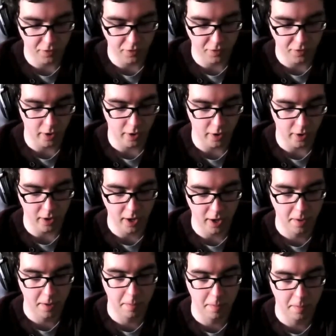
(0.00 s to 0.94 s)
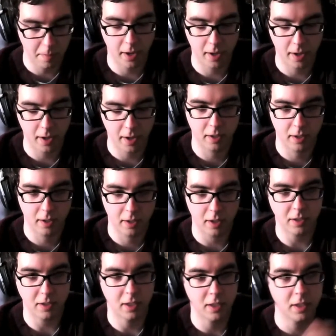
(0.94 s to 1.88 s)
for it, right? But
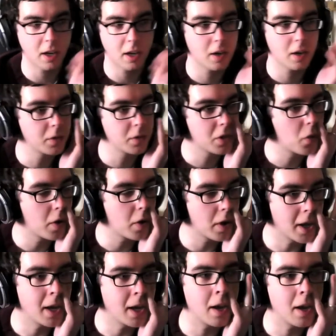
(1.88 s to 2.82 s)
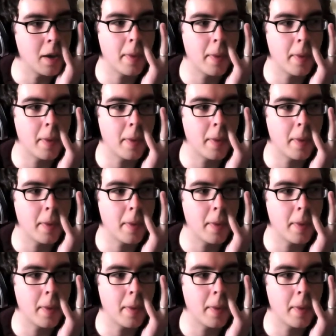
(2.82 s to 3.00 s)
because Nintendo were talking